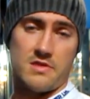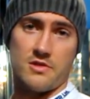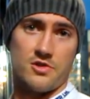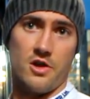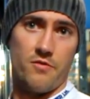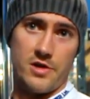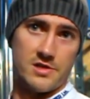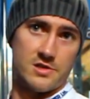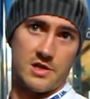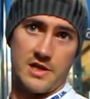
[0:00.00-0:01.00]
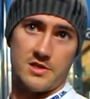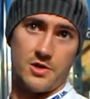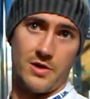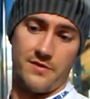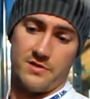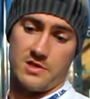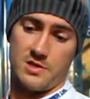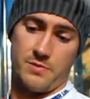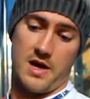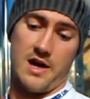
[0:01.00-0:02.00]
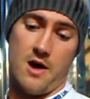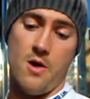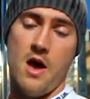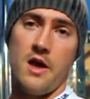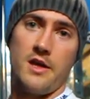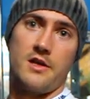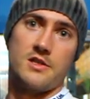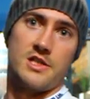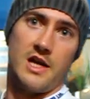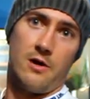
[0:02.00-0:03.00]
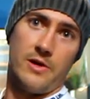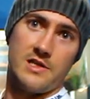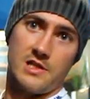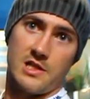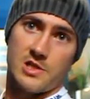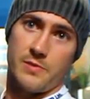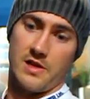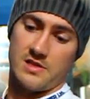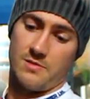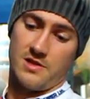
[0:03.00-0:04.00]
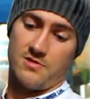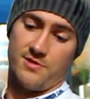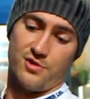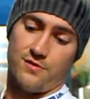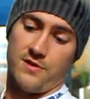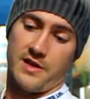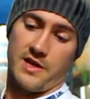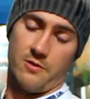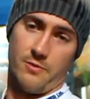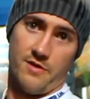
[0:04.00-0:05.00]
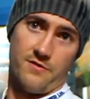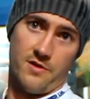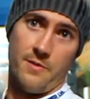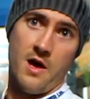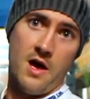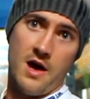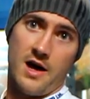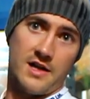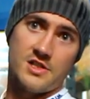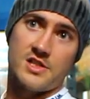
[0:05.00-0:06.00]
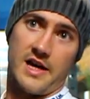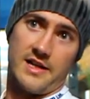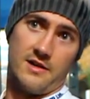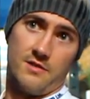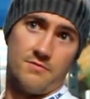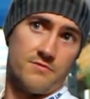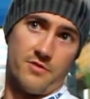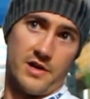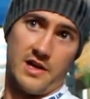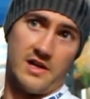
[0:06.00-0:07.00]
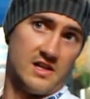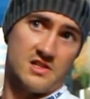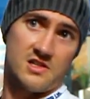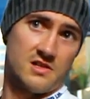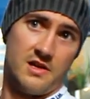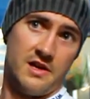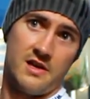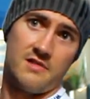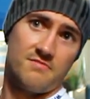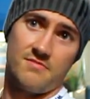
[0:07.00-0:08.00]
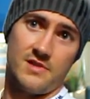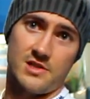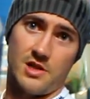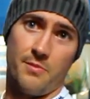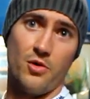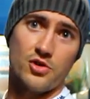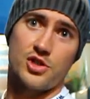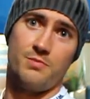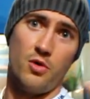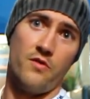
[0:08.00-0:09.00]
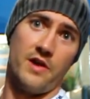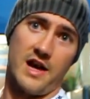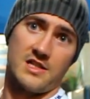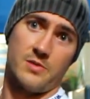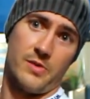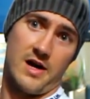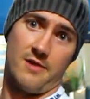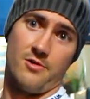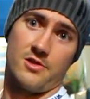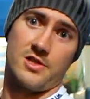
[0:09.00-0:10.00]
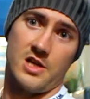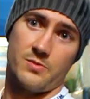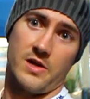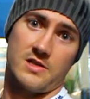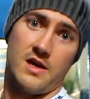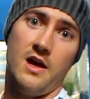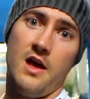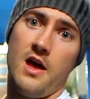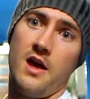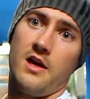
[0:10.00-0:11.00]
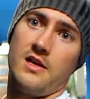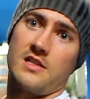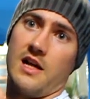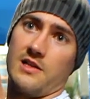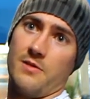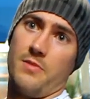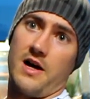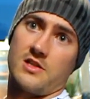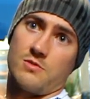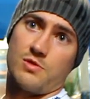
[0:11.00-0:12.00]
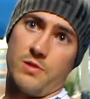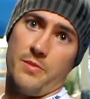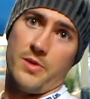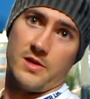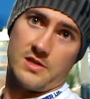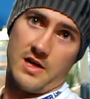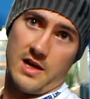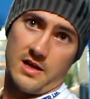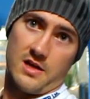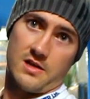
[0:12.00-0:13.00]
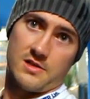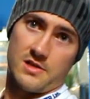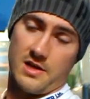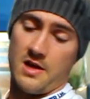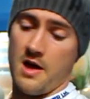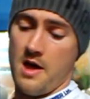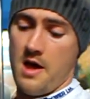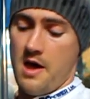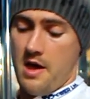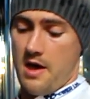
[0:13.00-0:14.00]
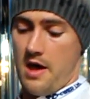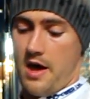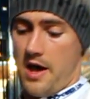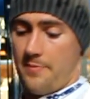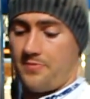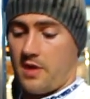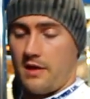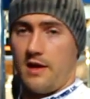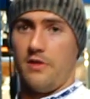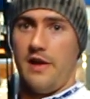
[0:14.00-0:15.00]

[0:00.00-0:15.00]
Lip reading: no reason to need to do anything to this bar now. You can see how easily it spins. I'm literally just flicking it with my thumb and it's turning freely. It's a much smoother, nicer bar. It rotates better. It's held in by some split pins there, like you can see. Now the